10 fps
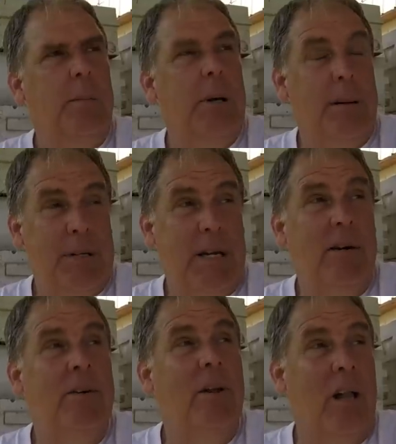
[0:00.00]
But I'm
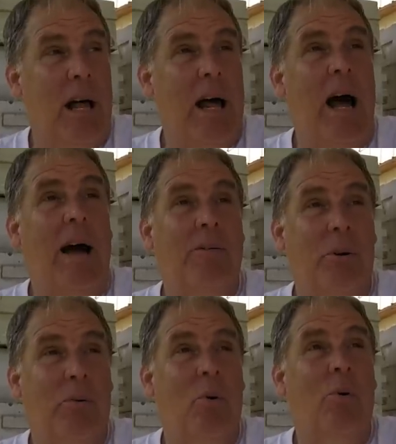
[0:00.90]
telling you, a lot of hives
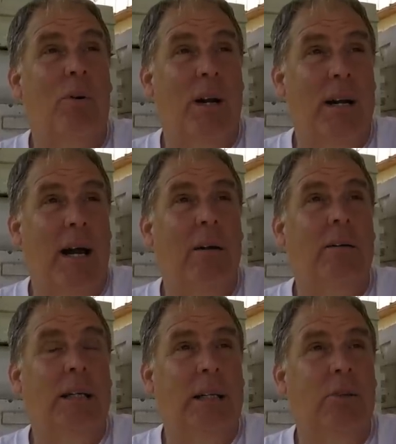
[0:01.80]
aren't growing right now,
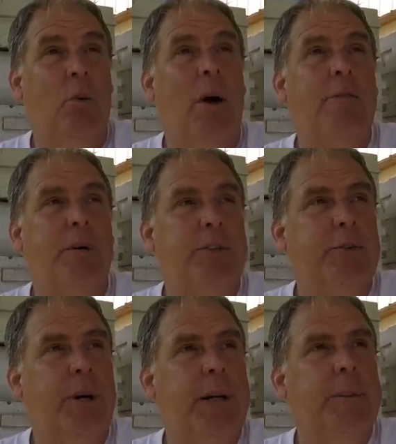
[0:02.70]
and it's quite
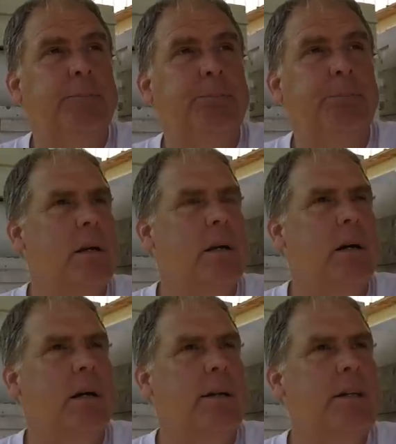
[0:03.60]
frustrating.
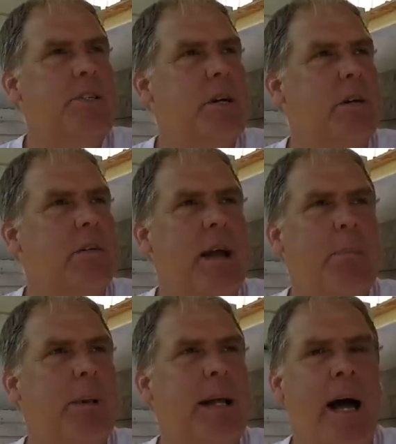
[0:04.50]
This year, we
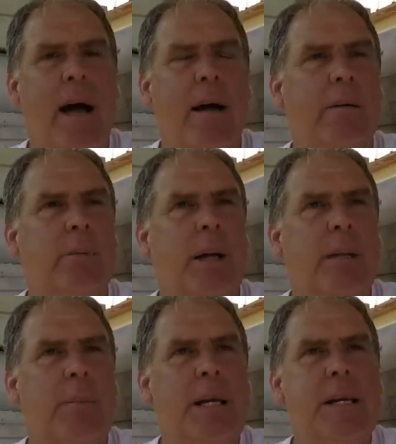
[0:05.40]
had plenty of hives. We had
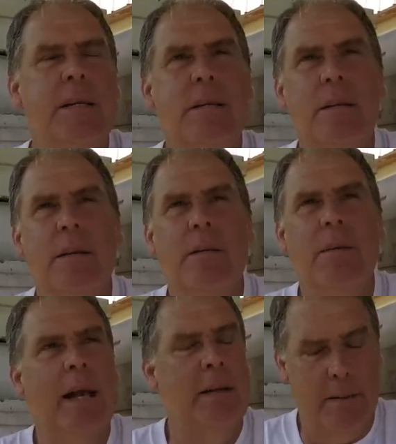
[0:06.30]
the bees,
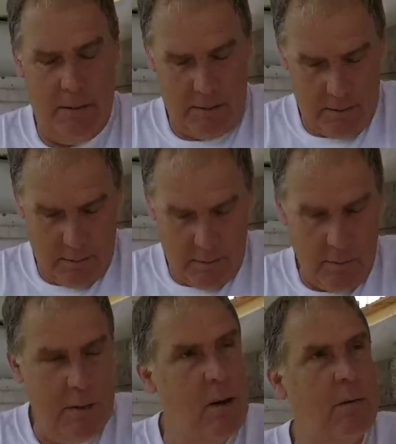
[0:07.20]
and we had,
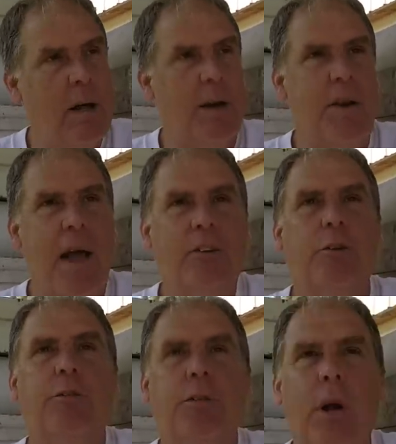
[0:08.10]
you know, not a
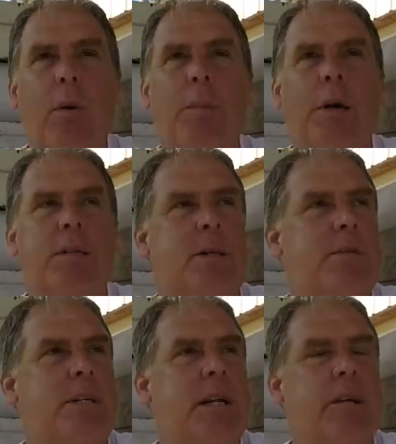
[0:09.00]
nectar flow. I'm not going to say it
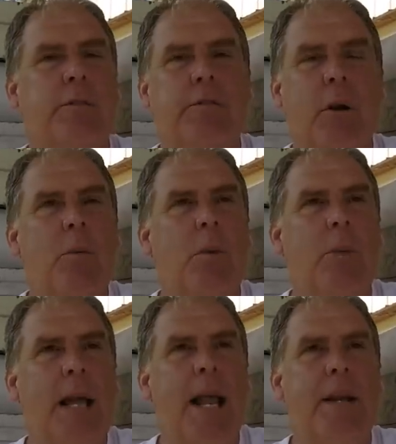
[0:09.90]
was a nectar flow, but
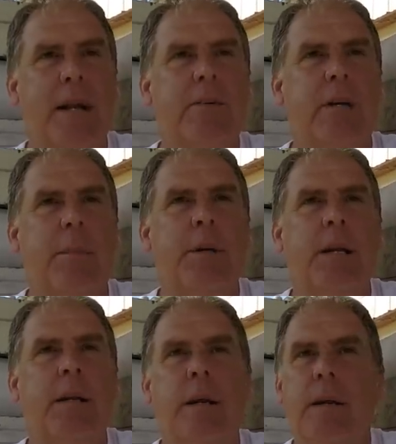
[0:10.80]
we had nectar coming
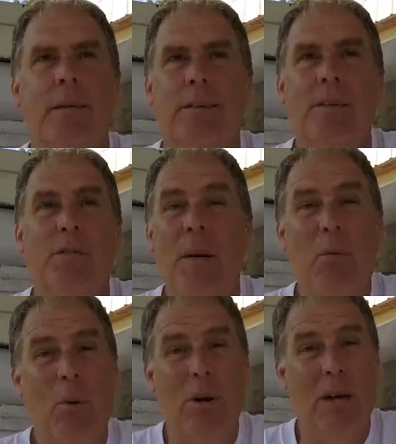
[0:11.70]
in since
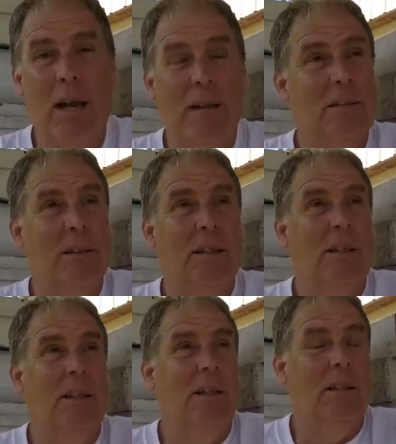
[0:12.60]
February,
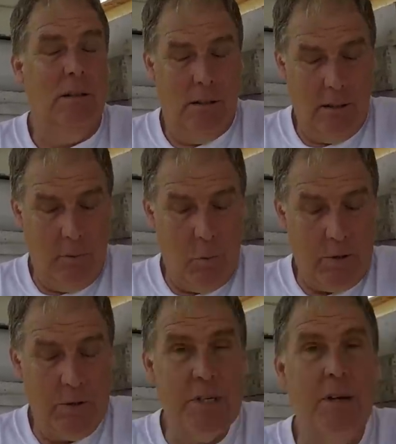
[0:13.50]
guys. The
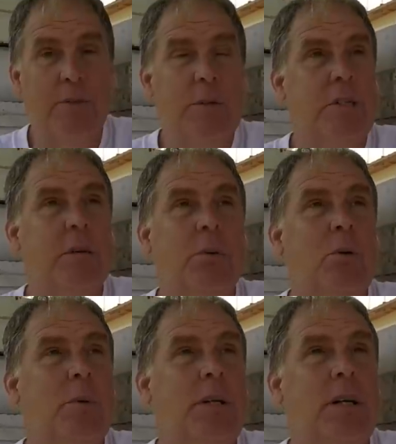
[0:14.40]
winter stuff was still
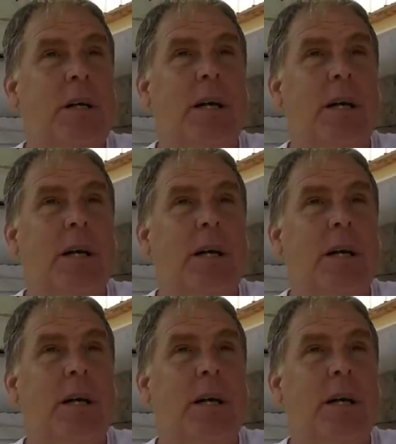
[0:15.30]
blooming,